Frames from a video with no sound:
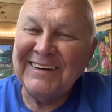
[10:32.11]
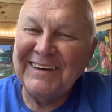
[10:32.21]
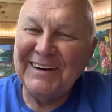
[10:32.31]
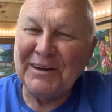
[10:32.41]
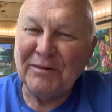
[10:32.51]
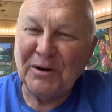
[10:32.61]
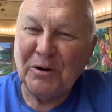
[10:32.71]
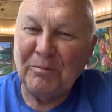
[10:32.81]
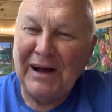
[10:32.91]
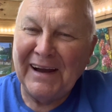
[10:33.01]
He'll give it
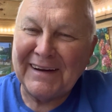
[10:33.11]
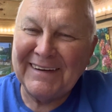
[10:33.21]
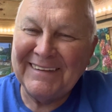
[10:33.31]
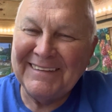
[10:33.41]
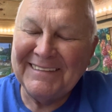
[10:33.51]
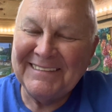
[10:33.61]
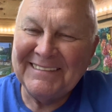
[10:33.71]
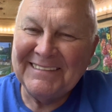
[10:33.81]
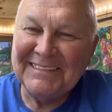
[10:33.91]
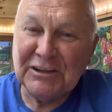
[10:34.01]
all back,
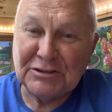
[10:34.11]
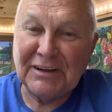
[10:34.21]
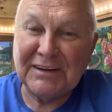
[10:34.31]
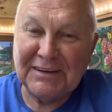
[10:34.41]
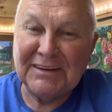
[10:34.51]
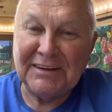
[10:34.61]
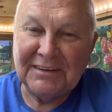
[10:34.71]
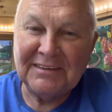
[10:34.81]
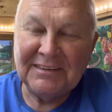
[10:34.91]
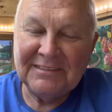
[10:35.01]
just like he did.
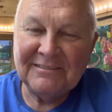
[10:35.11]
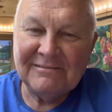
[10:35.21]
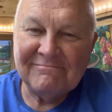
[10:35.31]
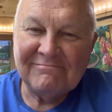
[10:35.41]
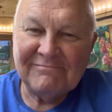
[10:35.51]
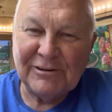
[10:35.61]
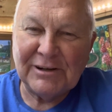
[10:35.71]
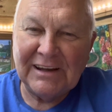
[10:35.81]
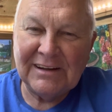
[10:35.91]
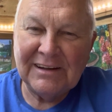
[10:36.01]

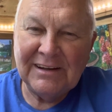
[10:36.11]
Okay?